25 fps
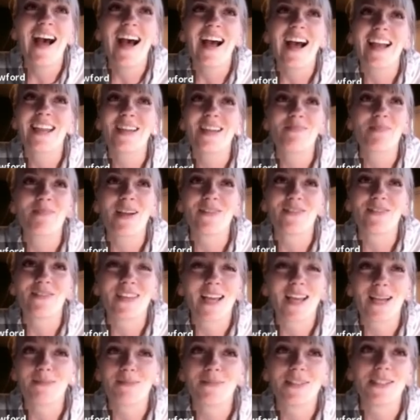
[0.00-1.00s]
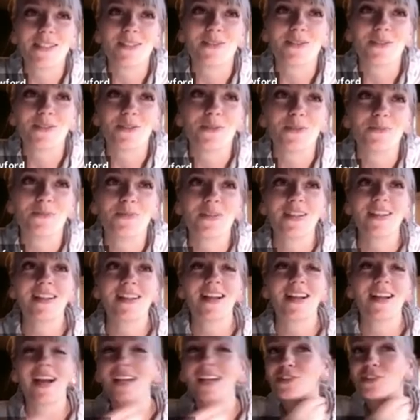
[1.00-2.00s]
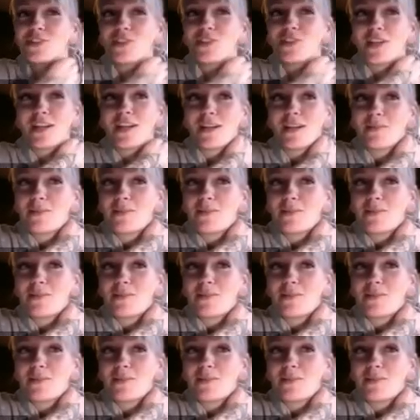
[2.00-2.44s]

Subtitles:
in my VIP group. I shared